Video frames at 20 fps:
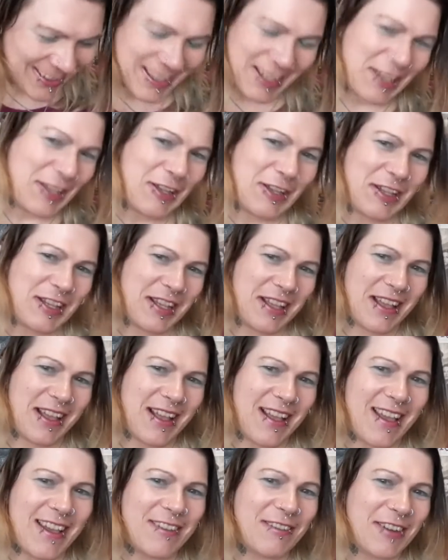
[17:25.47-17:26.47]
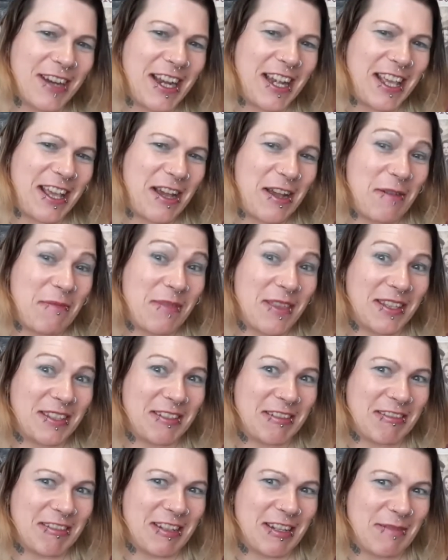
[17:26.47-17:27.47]
I really hope
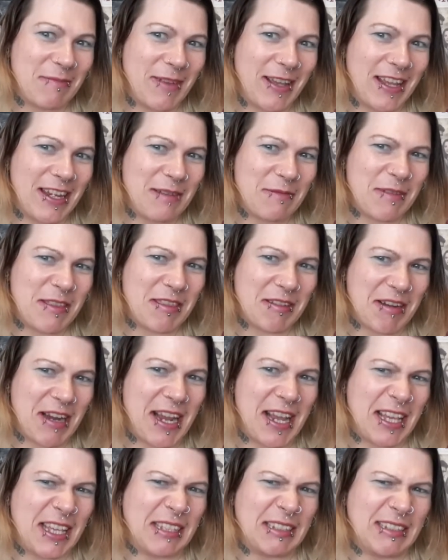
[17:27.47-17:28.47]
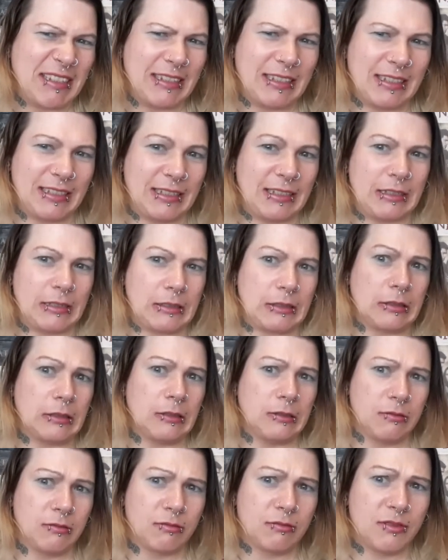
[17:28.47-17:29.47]
there's not going to be a number 3, because,
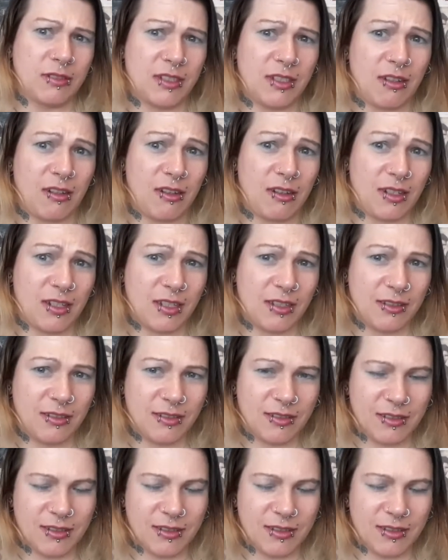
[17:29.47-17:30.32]
oh God.